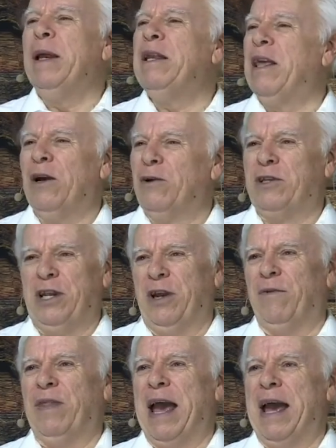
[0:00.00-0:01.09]
been guilty
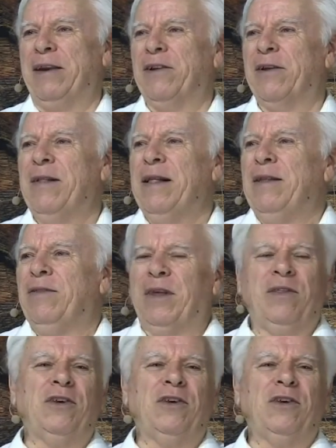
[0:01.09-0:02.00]
of that. The,